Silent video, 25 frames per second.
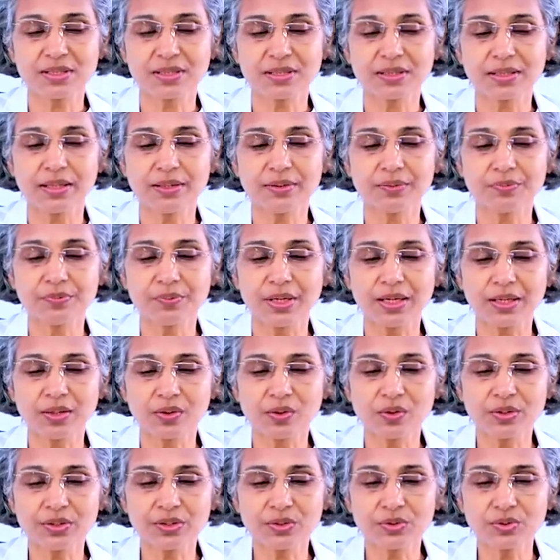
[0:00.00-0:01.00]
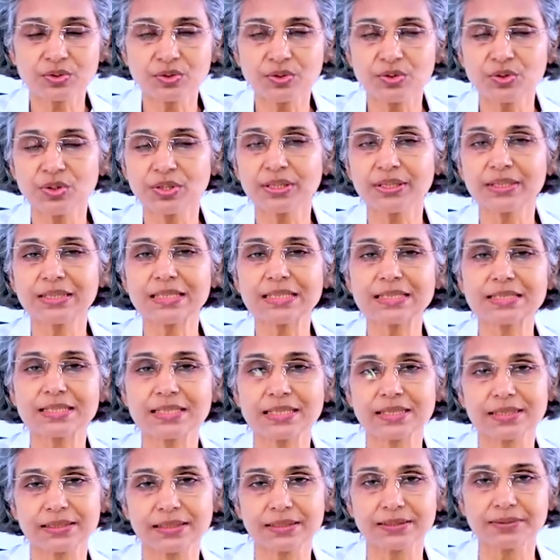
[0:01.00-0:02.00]
according to the newer
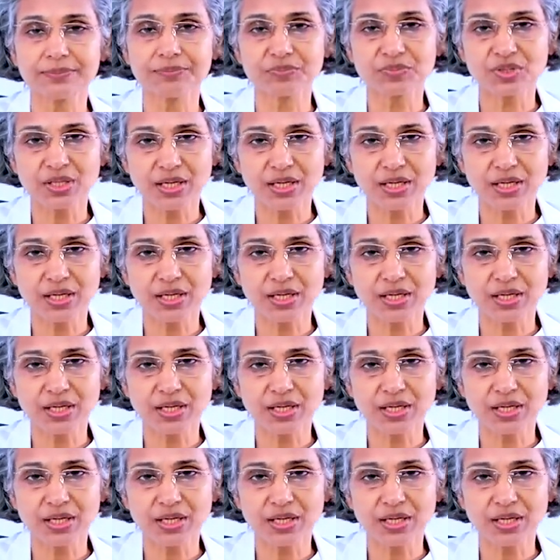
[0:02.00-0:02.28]
understanding.